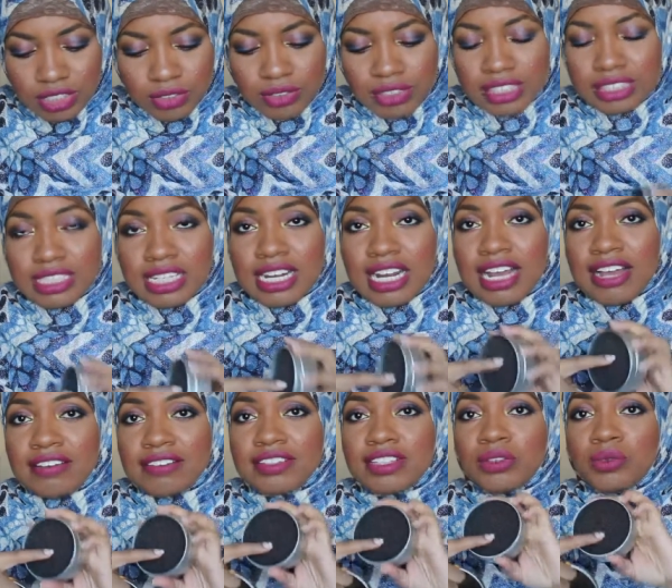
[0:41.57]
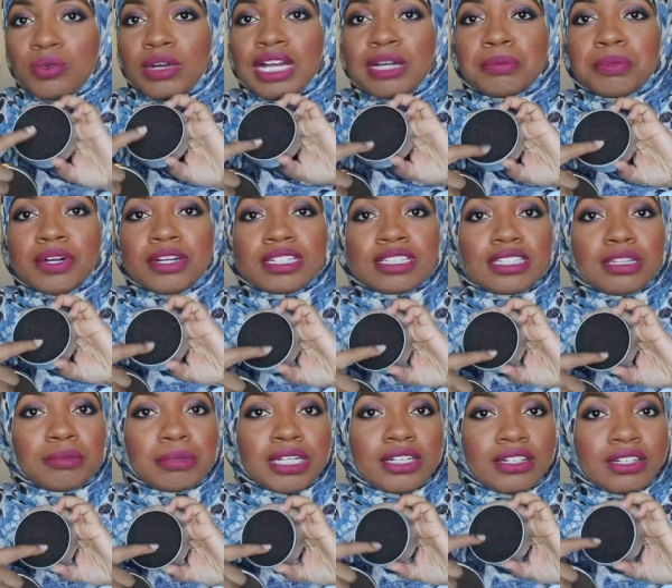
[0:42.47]
so it doesn't have the white part in
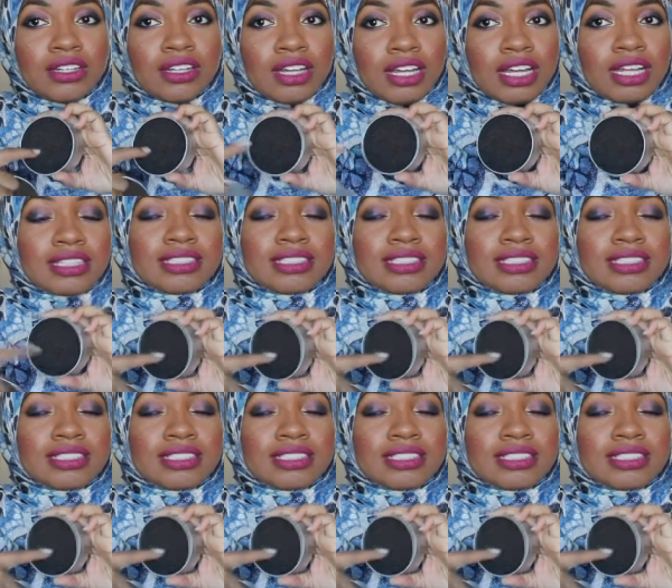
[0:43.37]
the middle